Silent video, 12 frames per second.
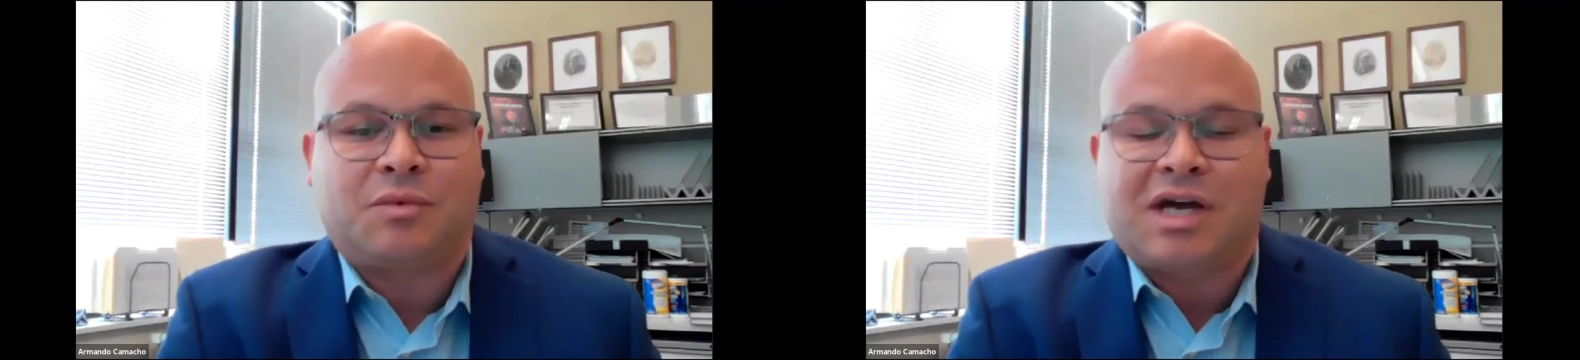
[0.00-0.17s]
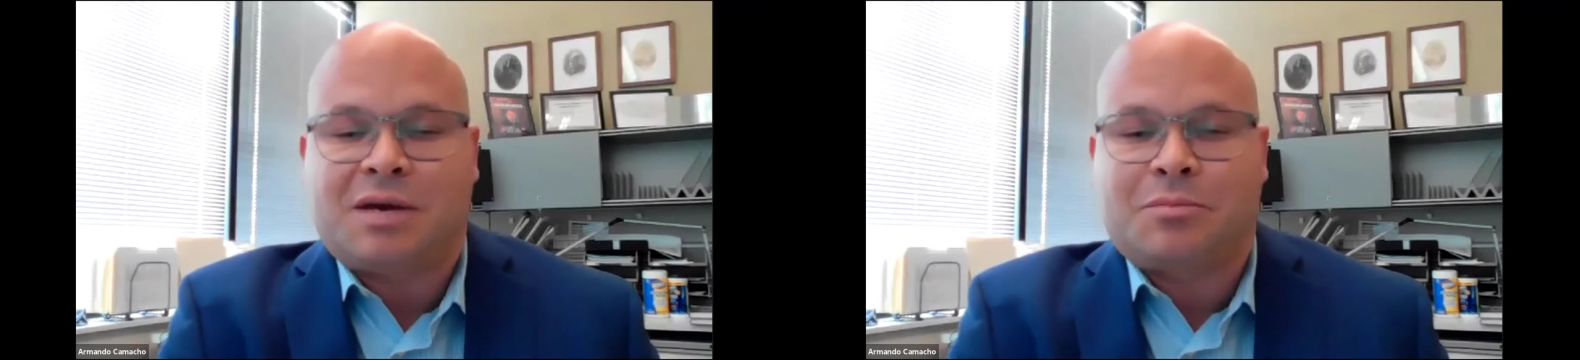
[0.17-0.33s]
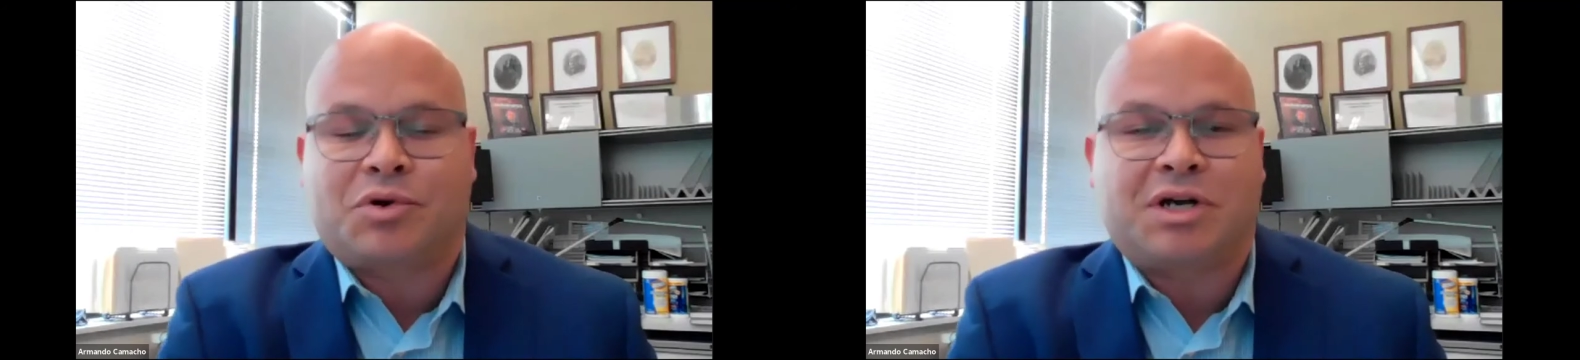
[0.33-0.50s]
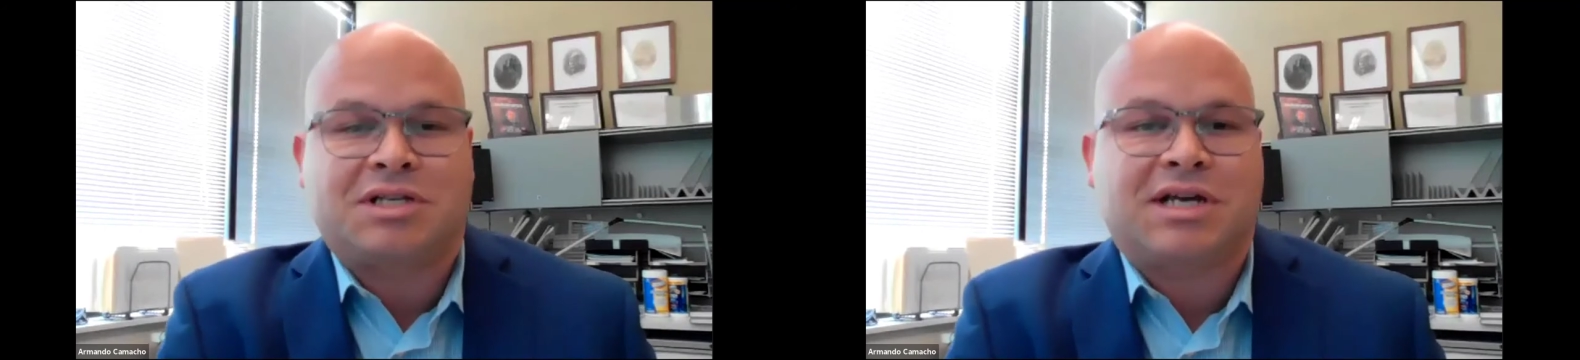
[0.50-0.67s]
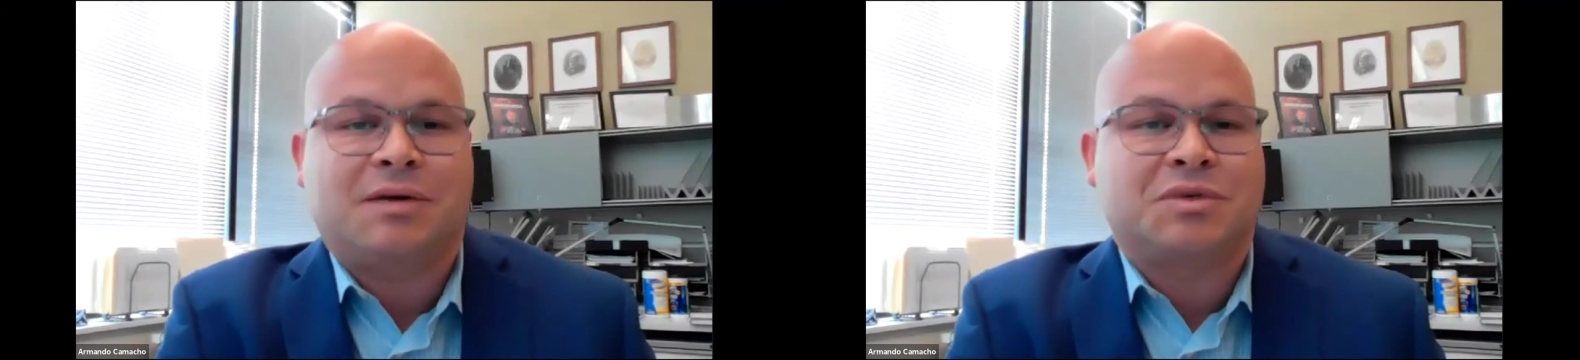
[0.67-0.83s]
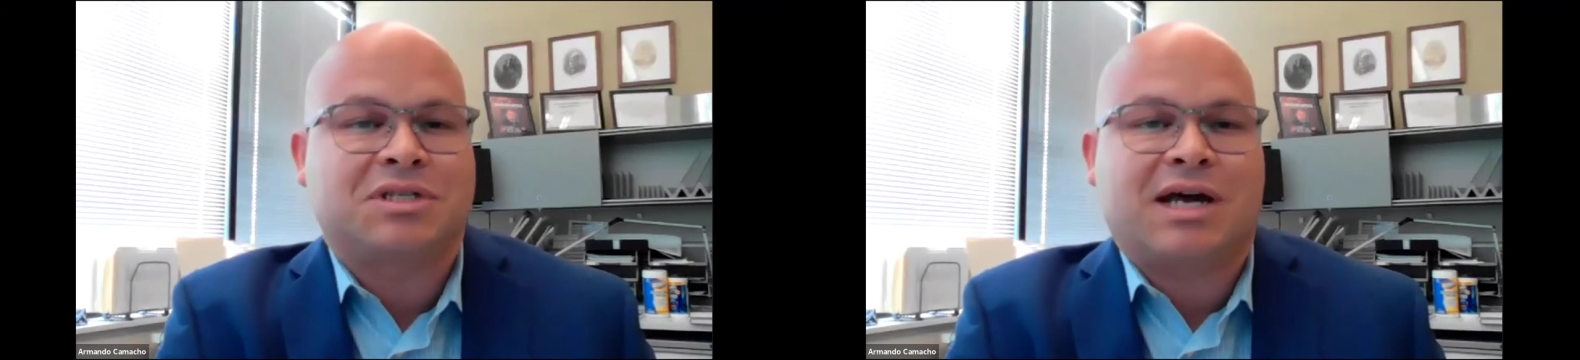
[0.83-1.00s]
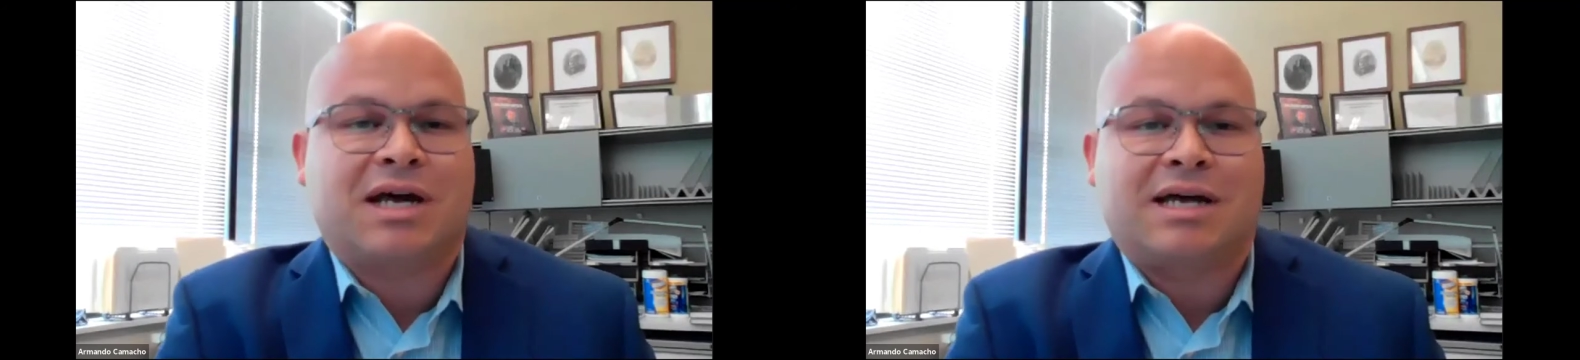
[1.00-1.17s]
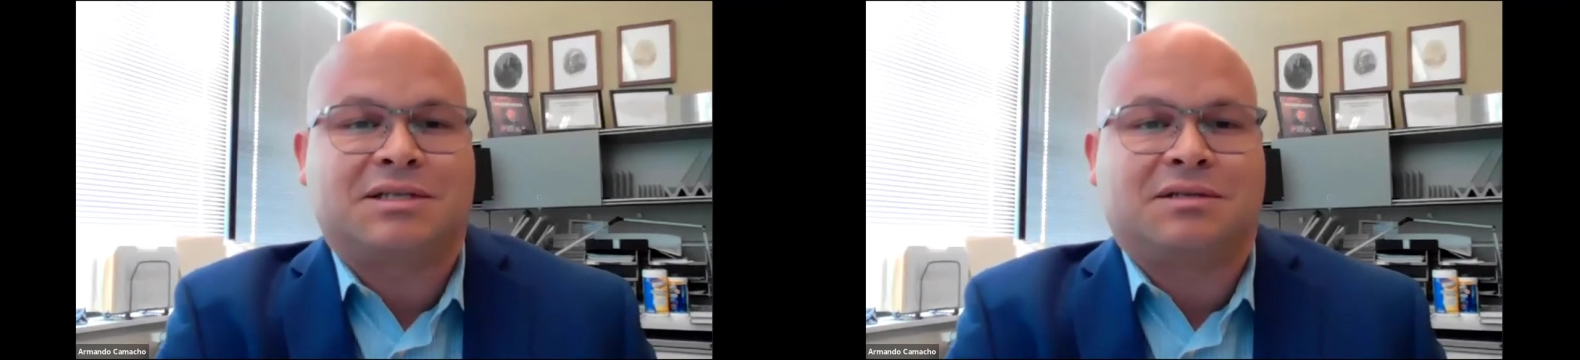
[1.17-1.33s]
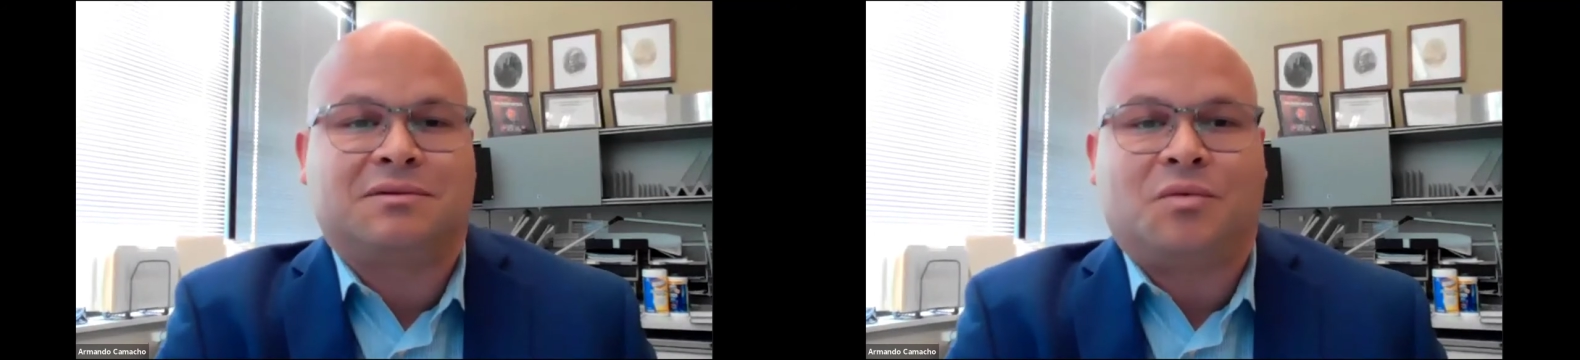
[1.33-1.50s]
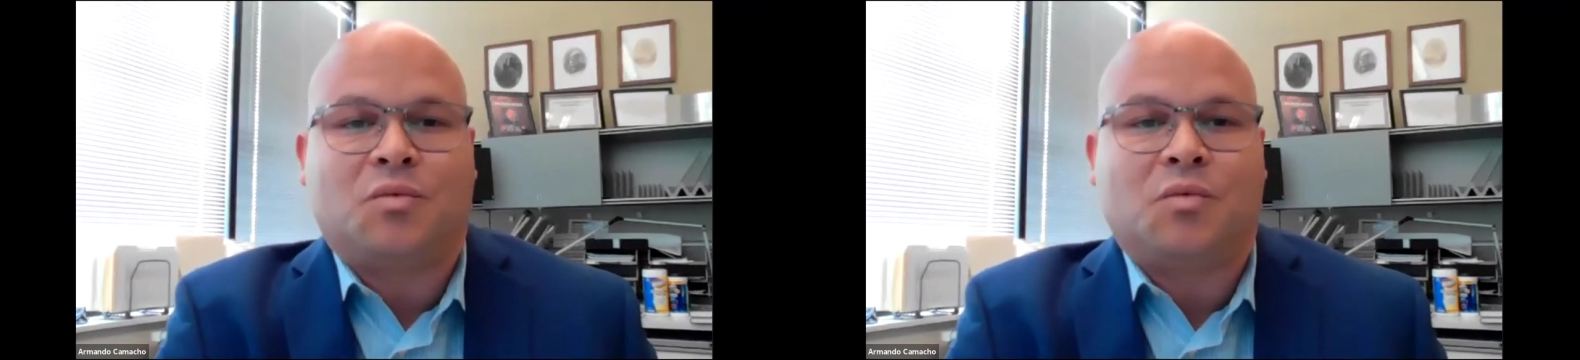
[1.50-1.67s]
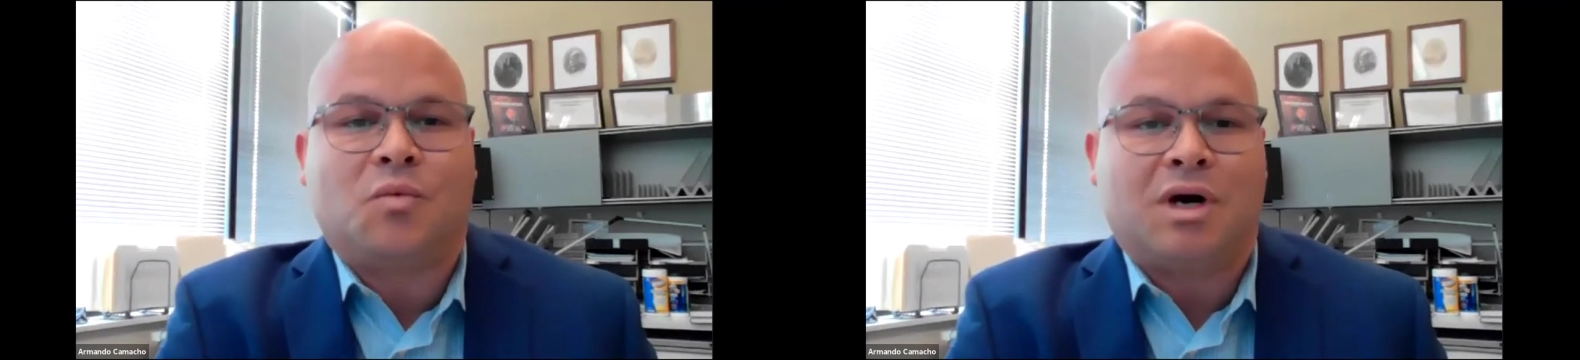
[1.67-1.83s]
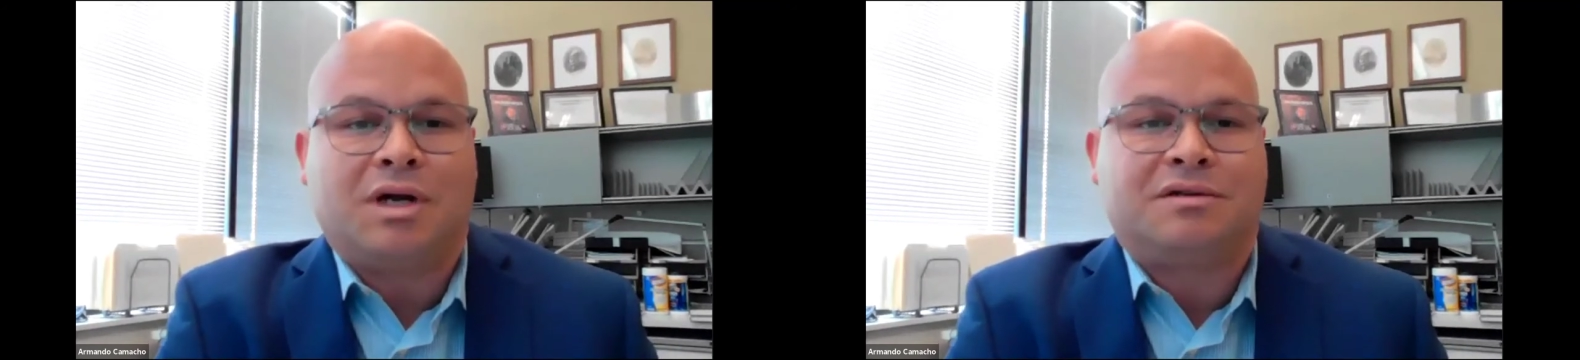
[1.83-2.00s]
We got Prescott, Wisconsin.
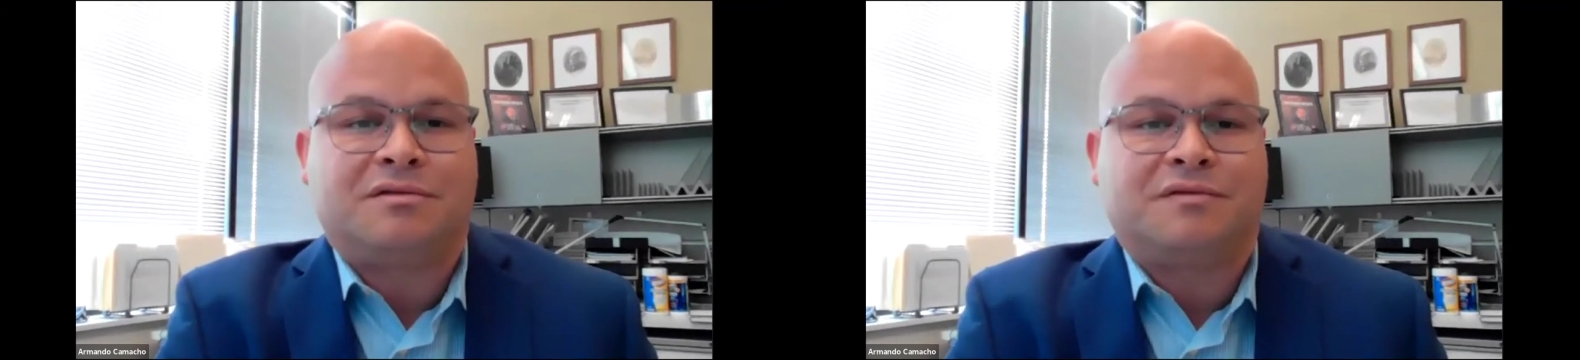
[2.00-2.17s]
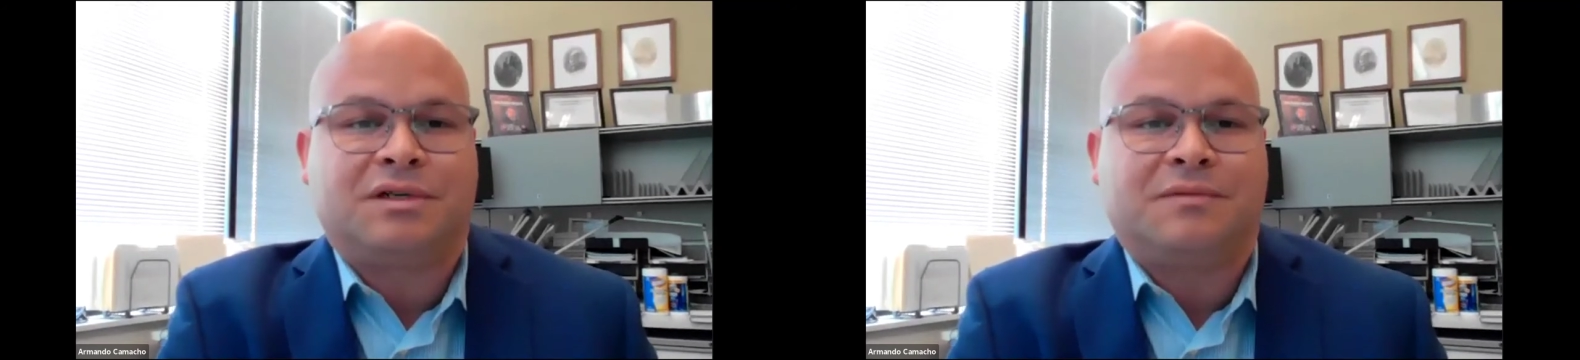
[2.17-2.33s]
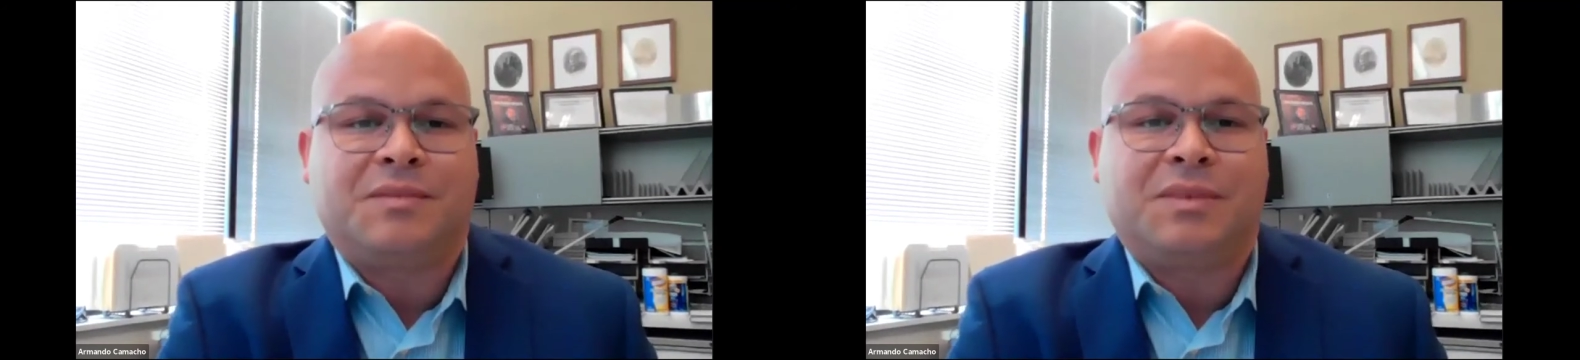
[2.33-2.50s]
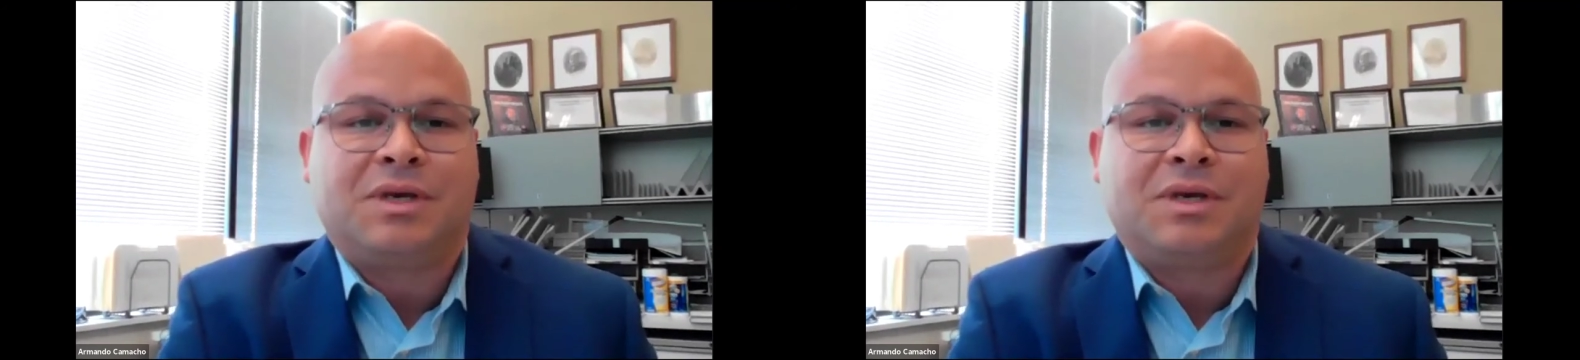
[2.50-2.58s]
Wonderful.